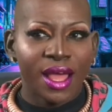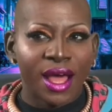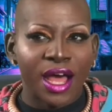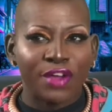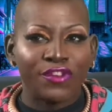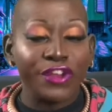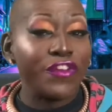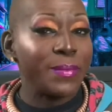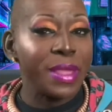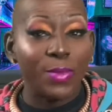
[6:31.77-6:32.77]
of
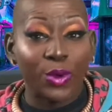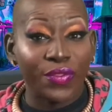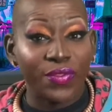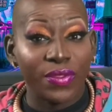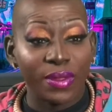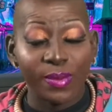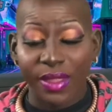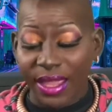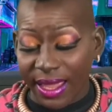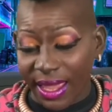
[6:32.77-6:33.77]
different people
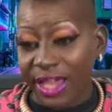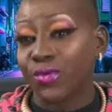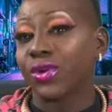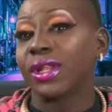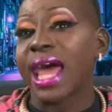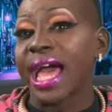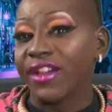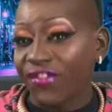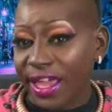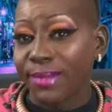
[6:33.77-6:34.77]
in real life
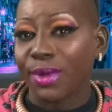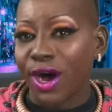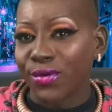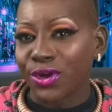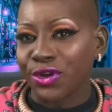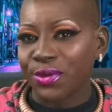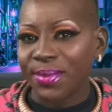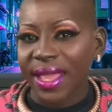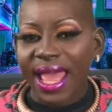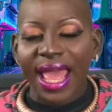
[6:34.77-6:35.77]
in ballroom,
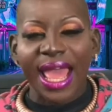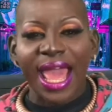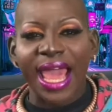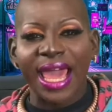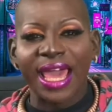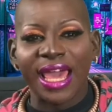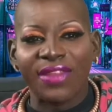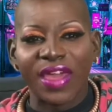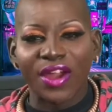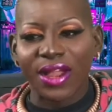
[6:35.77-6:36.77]
and
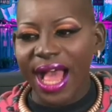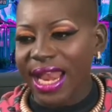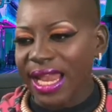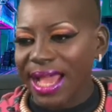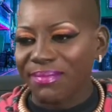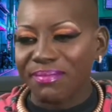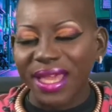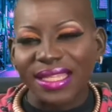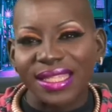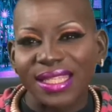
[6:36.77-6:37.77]
they are kind of like
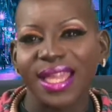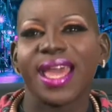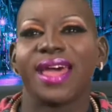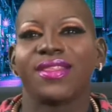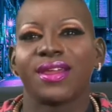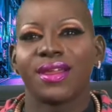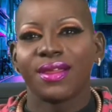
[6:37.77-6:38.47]
mixed together